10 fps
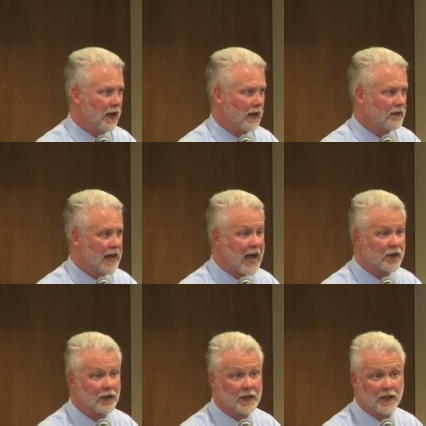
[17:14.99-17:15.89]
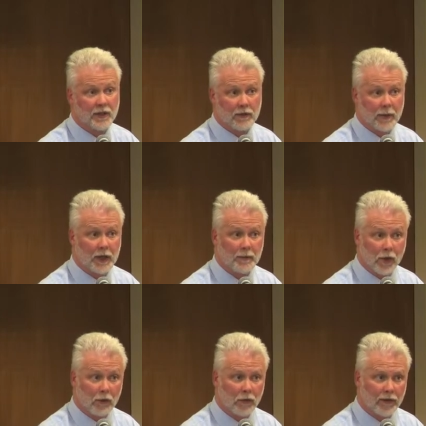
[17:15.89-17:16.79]
a nationally distributed
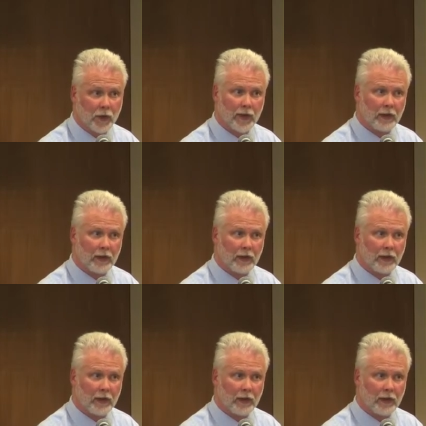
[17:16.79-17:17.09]
book review,